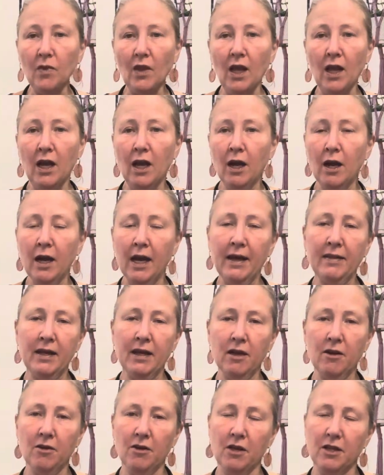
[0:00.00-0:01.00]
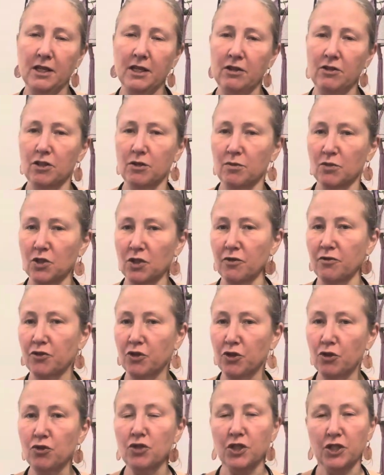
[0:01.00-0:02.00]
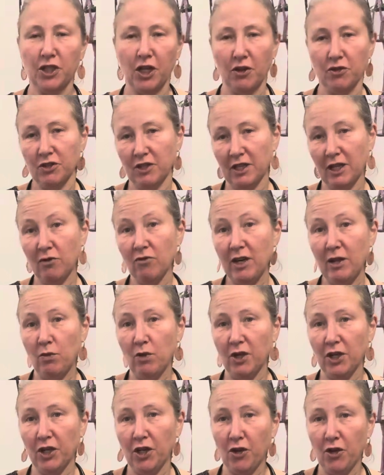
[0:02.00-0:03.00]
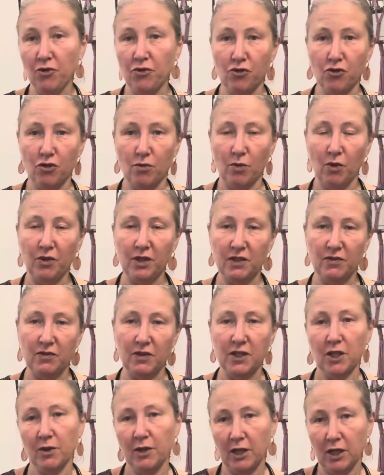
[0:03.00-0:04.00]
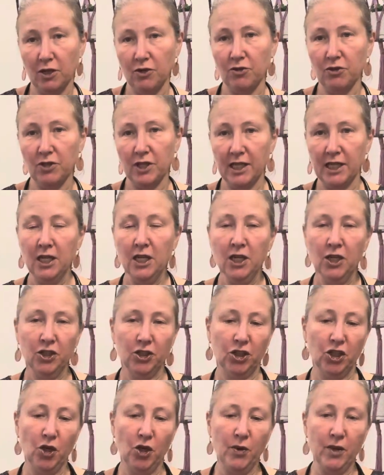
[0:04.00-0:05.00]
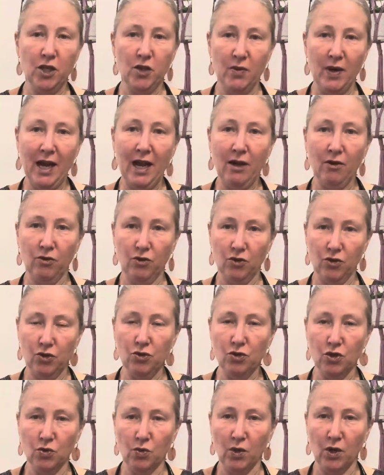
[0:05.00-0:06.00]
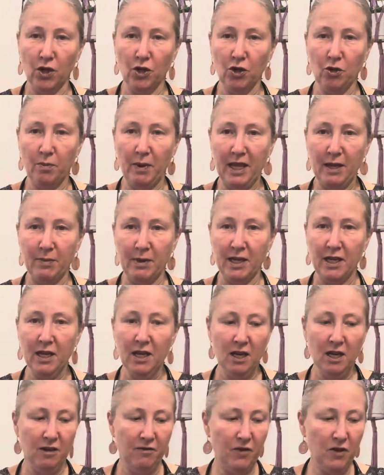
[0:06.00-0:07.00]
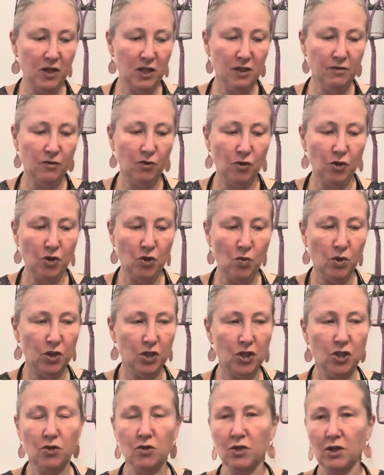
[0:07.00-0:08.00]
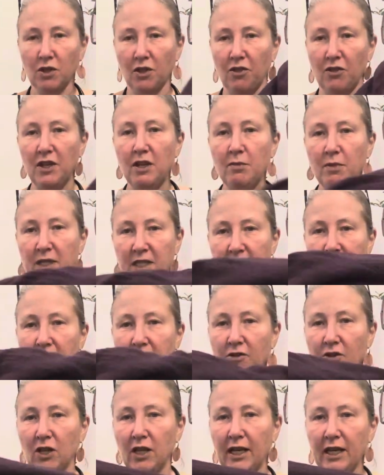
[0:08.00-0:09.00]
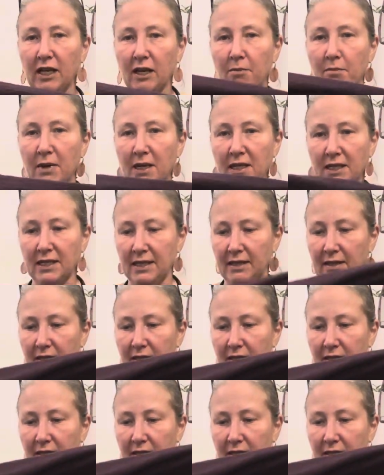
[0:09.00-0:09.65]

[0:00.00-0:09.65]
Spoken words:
And there are some sort of do's and don'ts, and I really want to go through them on this video, including showing you how to swaddle your baby. First of all, you want to use a thin material like a muslin.